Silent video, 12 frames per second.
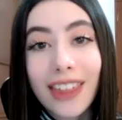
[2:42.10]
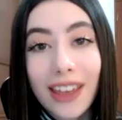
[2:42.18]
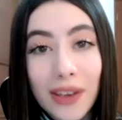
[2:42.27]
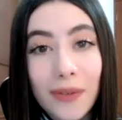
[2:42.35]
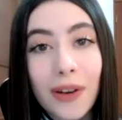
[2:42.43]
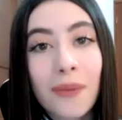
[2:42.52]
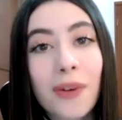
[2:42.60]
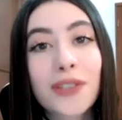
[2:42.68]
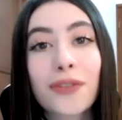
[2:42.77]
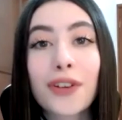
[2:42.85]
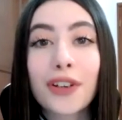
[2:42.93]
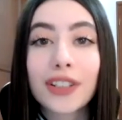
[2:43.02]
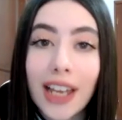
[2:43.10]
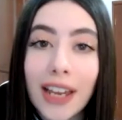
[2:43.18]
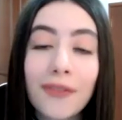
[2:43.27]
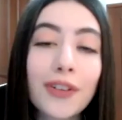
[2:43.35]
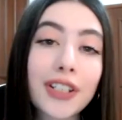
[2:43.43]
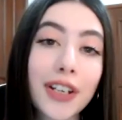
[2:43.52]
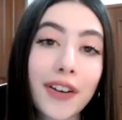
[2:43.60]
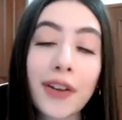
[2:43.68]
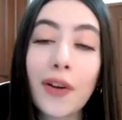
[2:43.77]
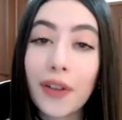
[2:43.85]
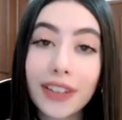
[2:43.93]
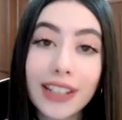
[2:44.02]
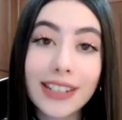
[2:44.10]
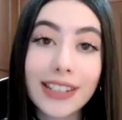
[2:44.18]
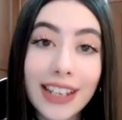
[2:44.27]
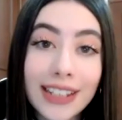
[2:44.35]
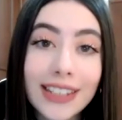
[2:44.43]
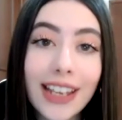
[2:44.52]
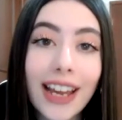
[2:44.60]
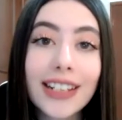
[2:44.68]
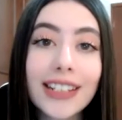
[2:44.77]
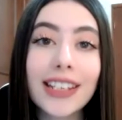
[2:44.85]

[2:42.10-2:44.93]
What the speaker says: Thank you very much for your time, for sharing all these insights.